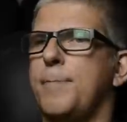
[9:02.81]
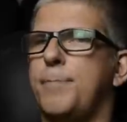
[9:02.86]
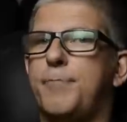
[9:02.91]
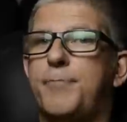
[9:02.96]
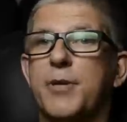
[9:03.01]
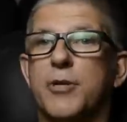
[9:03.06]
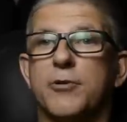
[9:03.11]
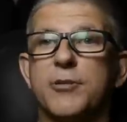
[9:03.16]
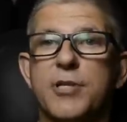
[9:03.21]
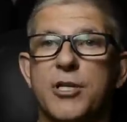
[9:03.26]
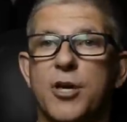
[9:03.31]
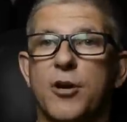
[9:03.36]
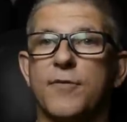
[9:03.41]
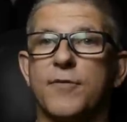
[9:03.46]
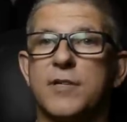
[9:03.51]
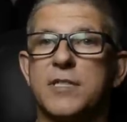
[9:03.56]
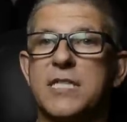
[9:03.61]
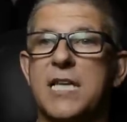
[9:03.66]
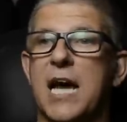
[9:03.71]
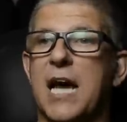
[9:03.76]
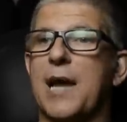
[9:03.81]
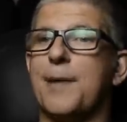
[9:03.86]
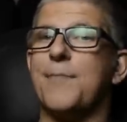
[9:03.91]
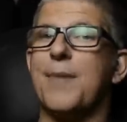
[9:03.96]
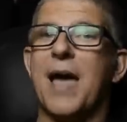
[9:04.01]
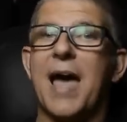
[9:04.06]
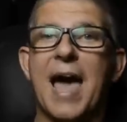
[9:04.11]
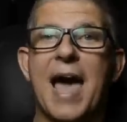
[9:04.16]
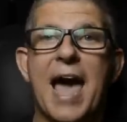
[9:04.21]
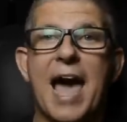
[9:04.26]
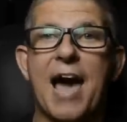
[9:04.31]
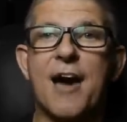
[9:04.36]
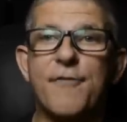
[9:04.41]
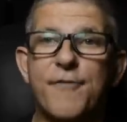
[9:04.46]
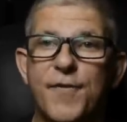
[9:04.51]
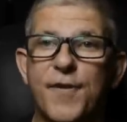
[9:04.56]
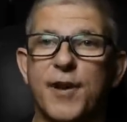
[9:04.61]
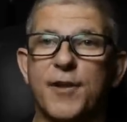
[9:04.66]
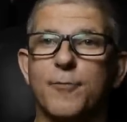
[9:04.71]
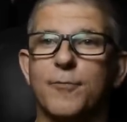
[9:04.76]
Build it over time, have
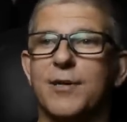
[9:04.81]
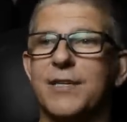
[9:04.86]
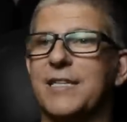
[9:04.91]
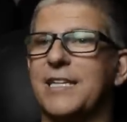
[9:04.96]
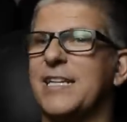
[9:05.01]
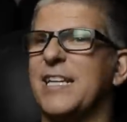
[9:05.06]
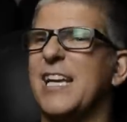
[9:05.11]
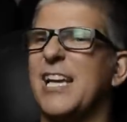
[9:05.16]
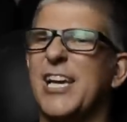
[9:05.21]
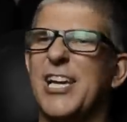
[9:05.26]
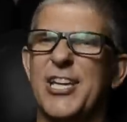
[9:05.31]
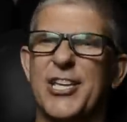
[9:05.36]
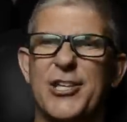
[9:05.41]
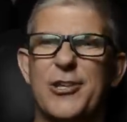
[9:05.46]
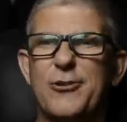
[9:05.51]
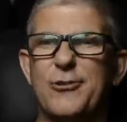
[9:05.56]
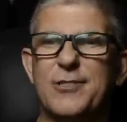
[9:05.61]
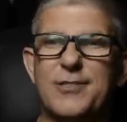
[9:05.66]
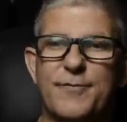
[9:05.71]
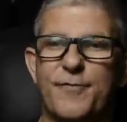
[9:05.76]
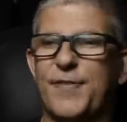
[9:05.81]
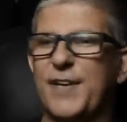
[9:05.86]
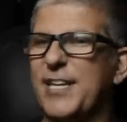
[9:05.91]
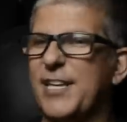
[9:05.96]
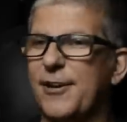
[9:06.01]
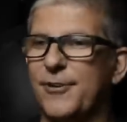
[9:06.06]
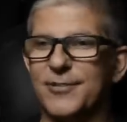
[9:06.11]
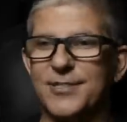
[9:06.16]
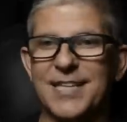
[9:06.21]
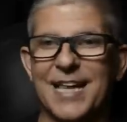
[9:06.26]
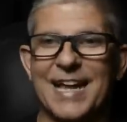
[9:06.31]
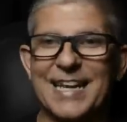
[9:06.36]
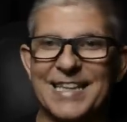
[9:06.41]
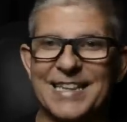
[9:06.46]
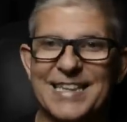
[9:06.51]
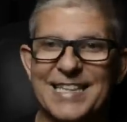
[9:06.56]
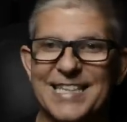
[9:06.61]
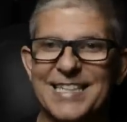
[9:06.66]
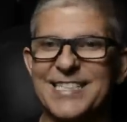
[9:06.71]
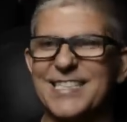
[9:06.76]
fun with it. Use videos like
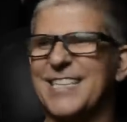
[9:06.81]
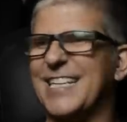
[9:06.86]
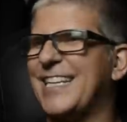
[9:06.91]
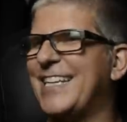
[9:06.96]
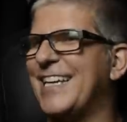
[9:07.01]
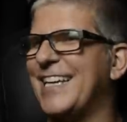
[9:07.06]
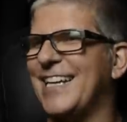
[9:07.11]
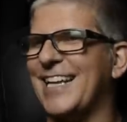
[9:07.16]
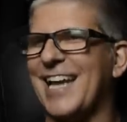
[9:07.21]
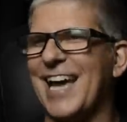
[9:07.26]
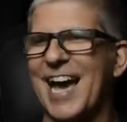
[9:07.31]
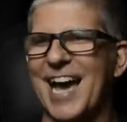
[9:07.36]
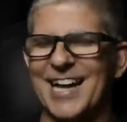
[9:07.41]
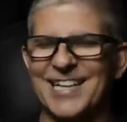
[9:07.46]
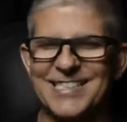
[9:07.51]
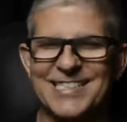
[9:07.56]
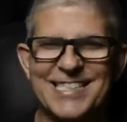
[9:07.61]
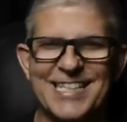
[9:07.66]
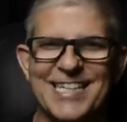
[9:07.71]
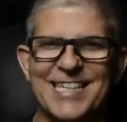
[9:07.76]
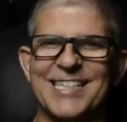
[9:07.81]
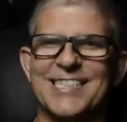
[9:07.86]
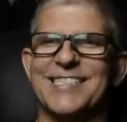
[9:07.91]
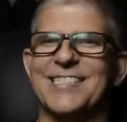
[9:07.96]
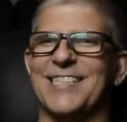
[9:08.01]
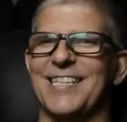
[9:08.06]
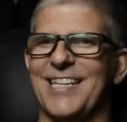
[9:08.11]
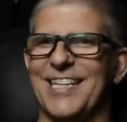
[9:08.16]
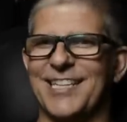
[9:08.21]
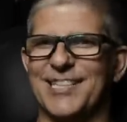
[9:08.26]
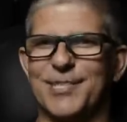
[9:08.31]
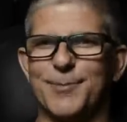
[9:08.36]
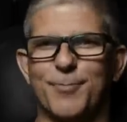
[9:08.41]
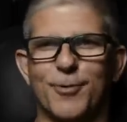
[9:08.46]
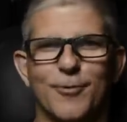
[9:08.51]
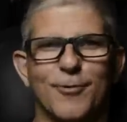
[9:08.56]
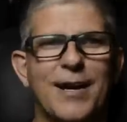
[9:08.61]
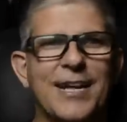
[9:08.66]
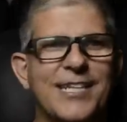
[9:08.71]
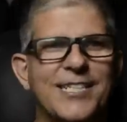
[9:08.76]
this to get ideas and
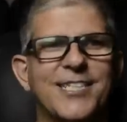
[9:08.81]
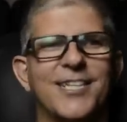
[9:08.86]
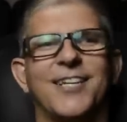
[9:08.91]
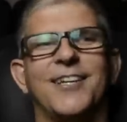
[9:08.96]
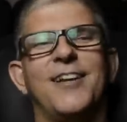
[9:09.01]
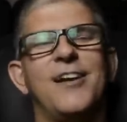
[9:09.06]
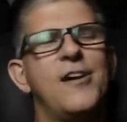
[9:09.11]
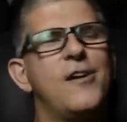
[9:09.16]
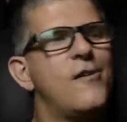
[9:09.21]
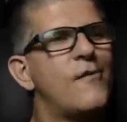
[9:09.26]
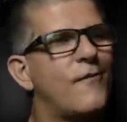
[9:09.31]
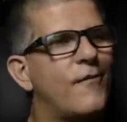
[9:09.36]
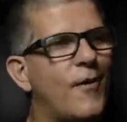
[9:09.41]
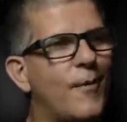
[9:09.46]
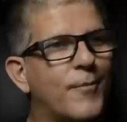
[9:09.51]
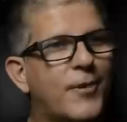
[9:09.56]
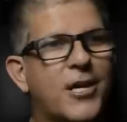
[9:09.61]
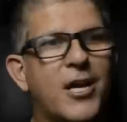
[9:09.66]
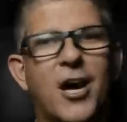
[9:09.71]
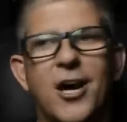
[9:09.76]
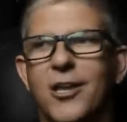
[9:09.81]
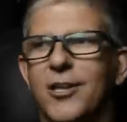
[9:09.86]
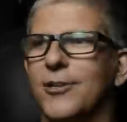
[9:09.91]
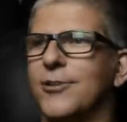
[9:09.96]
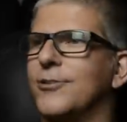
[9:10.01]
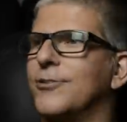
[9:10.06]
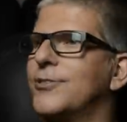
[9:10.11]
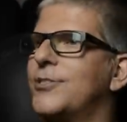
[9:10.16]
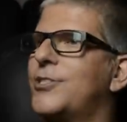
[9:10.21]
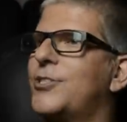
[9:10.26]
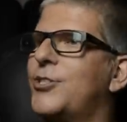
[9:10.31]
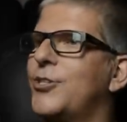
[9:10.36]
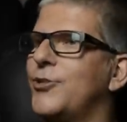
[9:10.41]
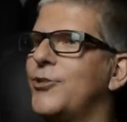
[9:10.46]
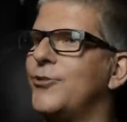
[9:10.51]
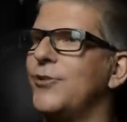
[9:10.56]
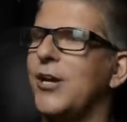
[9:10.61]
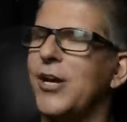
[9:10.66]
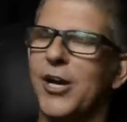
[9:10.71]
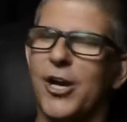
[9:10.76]
inspiration from colors
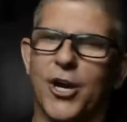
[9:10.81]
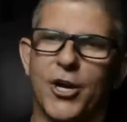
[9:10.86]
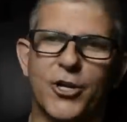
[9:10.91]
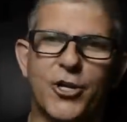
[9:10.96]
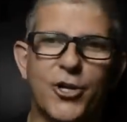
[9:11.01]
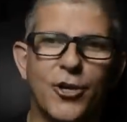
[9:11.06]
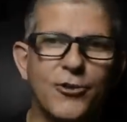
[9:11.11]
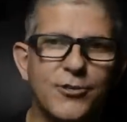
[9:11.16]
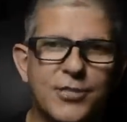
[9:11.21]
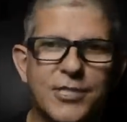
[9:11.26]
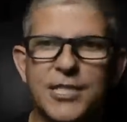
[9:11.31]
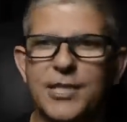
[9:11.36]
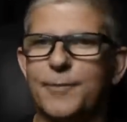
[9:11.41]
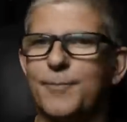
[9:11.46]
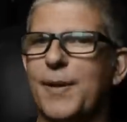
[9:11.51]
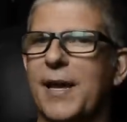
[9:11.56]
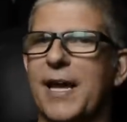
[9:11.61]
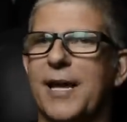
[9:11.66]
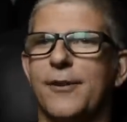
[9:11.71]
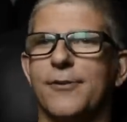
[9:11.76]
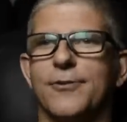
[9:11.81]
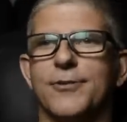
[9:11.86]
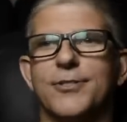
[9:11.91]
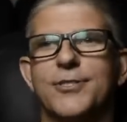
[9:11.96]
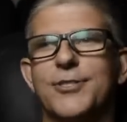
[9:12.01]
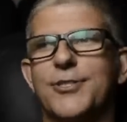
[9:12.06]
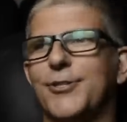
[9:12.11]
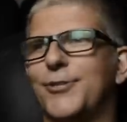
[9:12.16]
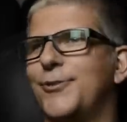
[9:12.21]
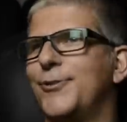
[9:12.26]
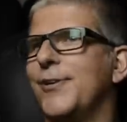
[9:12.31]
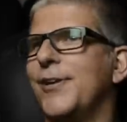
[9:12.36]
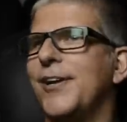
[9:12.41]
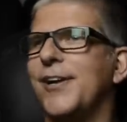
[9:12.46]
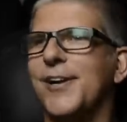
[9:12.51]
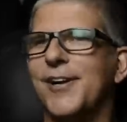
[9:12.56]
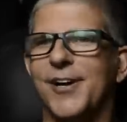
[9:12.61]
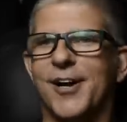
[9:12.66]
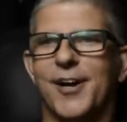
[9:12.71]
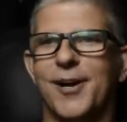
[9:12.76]
to acoustic panels to
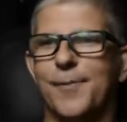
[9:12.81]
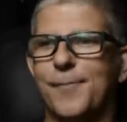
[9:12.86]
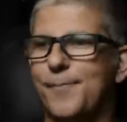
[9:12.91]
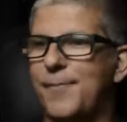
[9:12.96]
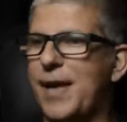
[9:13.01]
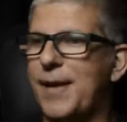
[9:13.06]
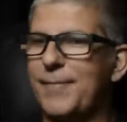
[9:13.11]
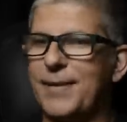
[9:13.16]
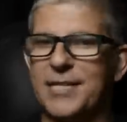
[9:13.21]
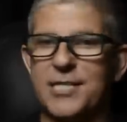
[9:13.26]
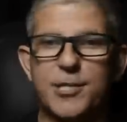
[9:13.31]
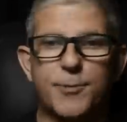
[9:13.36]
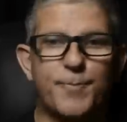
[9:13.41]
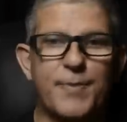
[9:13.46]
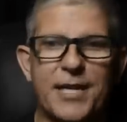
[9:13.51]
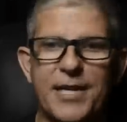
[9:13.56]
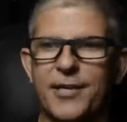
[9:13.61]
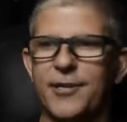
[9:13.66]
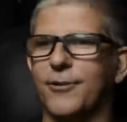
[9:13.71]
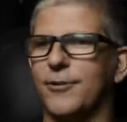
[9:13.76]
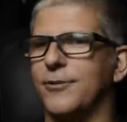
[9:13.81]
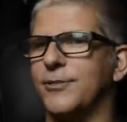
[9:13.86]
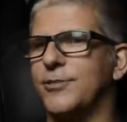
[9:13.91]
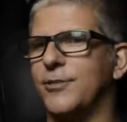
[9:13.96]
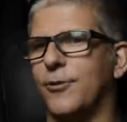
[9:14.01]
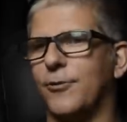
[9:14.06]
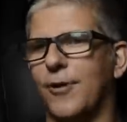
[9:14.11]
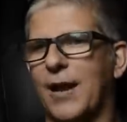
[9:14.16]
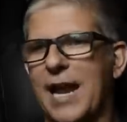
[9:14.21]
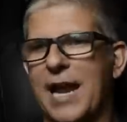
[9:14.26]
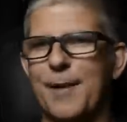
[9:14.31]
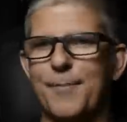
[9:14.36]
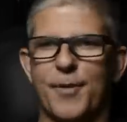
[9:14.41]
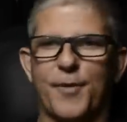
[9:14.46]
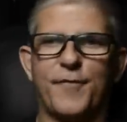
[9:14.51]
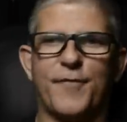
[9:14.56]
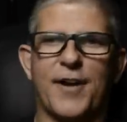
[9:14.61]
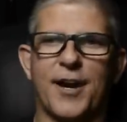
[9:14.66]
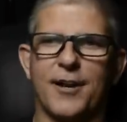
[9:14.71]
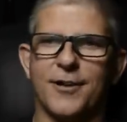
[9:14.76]
uh, maybe speakers or
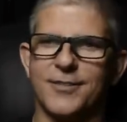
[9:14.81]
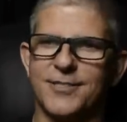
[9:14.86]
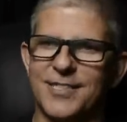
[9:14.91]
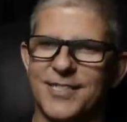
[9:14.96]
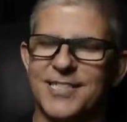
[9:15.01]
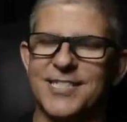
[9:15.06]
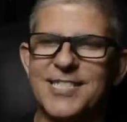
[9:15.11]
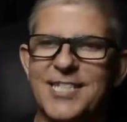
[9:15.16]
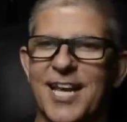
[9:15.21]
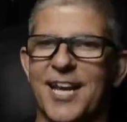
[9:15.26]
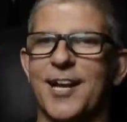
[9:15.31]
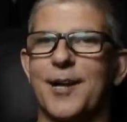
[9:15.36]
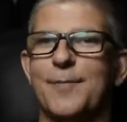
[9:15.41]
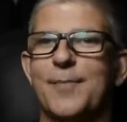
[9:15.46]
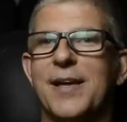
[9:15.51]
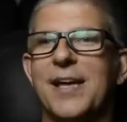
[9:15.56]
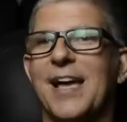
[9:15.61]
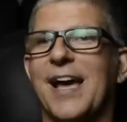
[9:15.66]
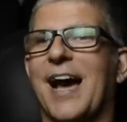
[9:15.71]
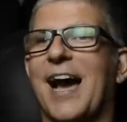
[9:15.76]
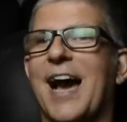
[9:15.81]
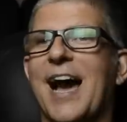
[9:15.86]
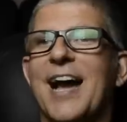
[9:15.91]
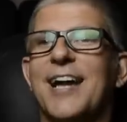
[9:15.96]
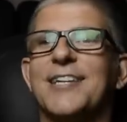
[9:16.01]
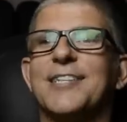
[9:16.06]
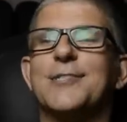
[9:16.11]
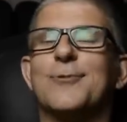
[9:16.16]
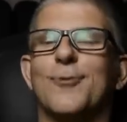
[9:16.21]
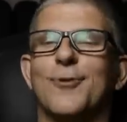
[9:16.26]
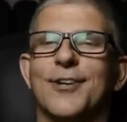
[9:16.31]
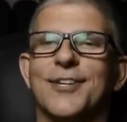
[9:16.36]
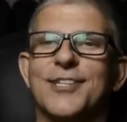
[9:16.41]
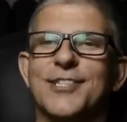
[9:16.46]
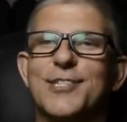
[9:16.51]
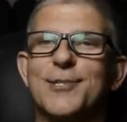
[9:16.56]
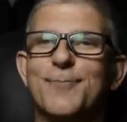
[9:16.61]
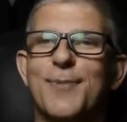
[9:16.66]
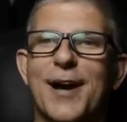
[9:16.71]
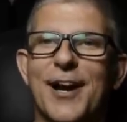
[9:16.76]
amplifiers and setup. I just want to
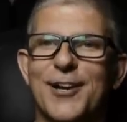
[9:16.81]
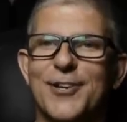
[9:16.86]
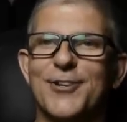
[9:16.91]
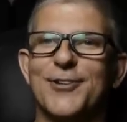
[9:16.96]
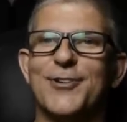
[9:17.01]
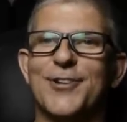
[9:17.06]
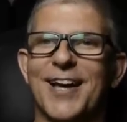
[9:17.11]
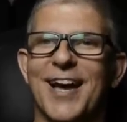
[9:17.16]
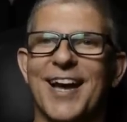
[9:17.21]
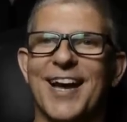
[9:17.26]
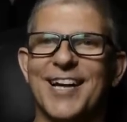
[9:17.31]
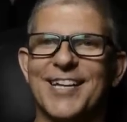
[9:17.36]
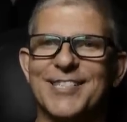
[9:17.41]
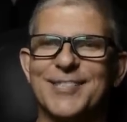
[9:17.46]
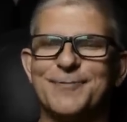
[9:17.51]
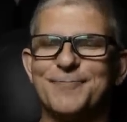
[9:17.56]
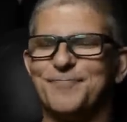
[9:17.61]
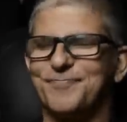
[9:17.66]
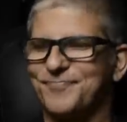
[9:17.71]
inspire you guys